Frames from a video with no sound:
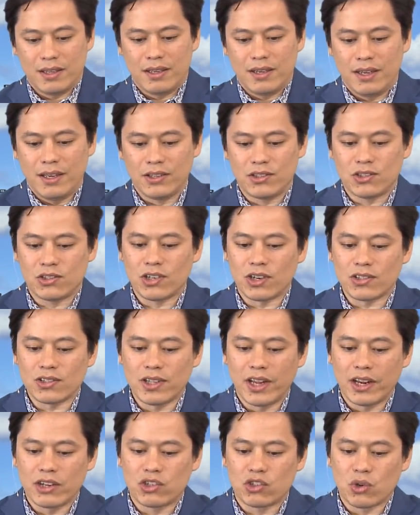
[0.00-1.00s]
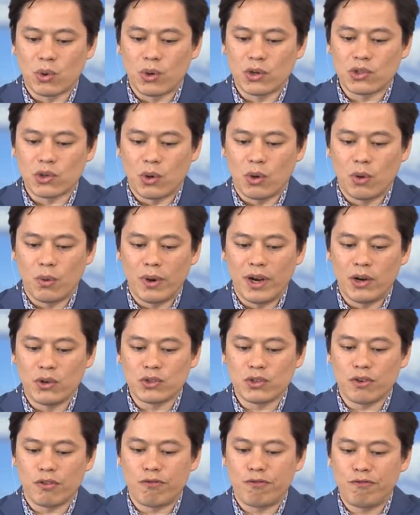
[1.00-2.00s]
It's just like George
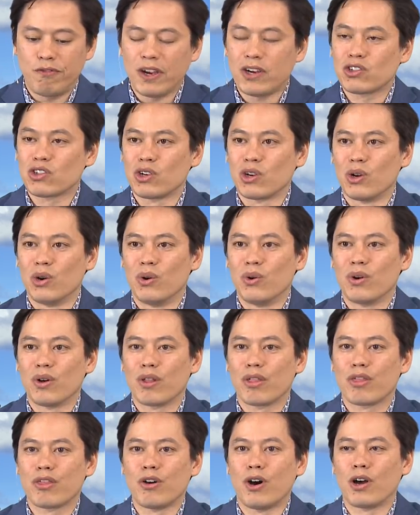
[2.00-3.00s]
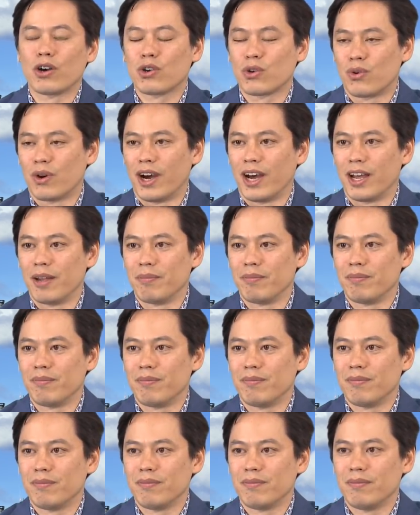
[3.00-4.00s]
Orwell's fictional thought crime
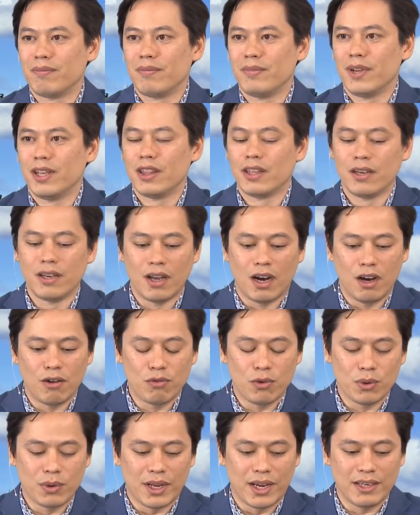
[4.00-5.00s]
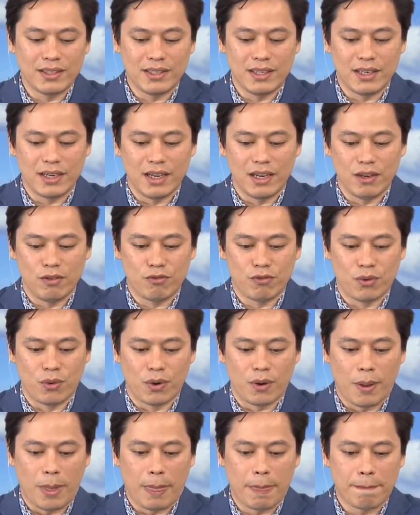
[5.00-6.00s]
in the novel
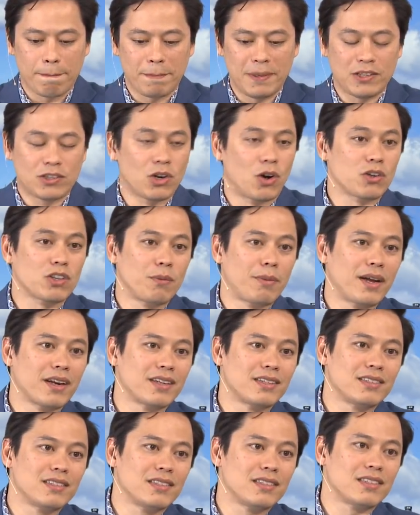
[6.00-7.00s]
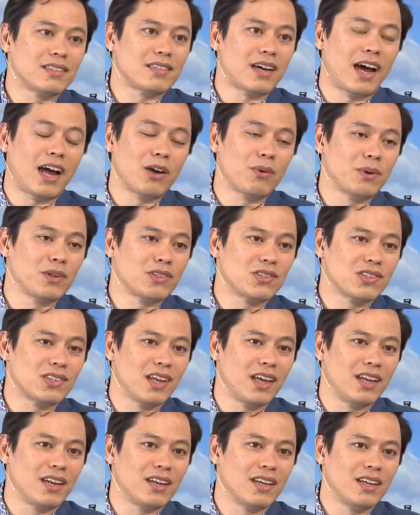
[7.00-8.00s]
1984. He talked about a tyrant
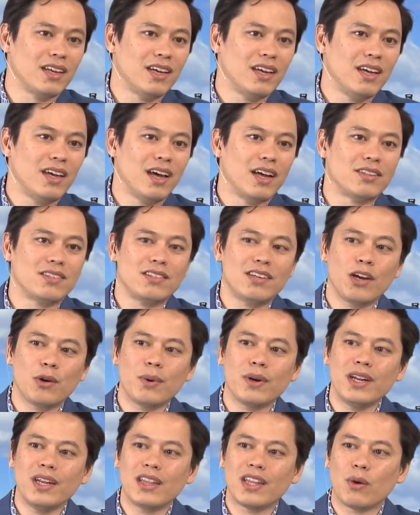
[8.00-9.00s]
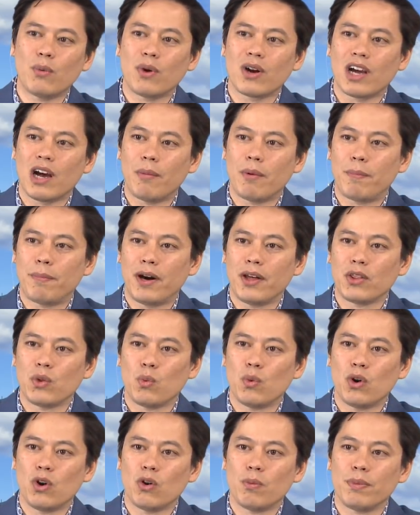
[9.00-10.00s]
state, a tyranny that will come upon the
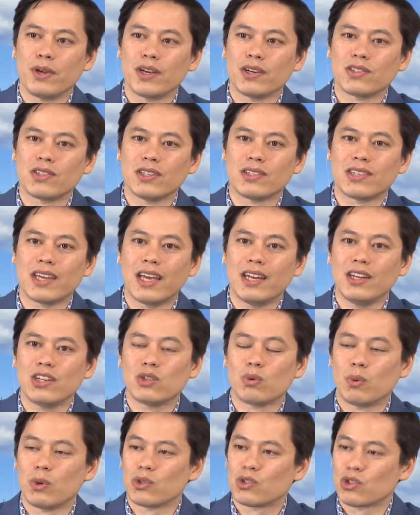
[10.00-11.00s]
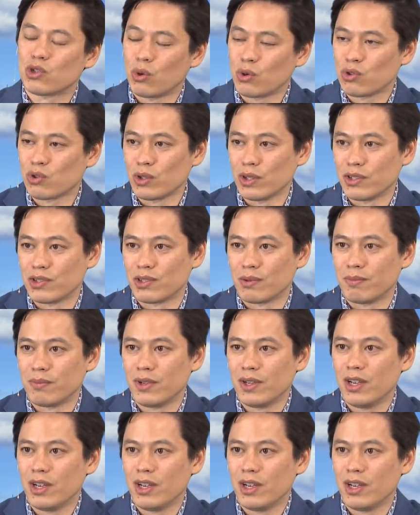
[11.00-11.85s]
world because it's heading towards socialism,